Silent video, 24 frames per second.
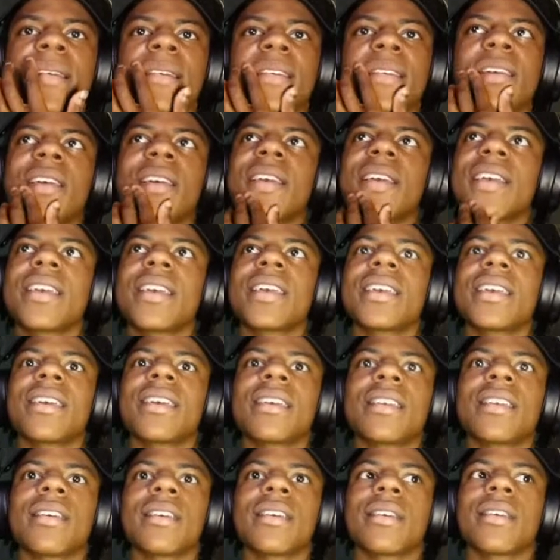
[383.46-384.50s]
Really need
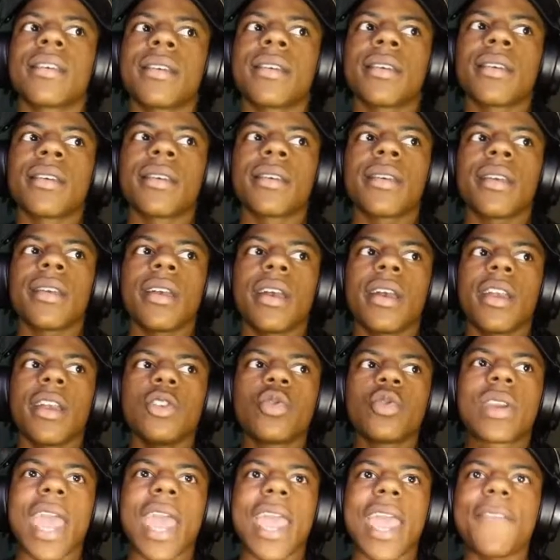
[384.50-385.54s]
to beat someone soon. You
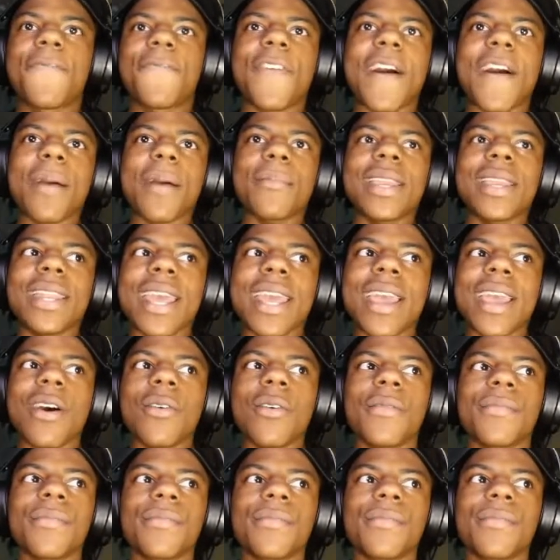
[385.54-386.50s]
can't find me now!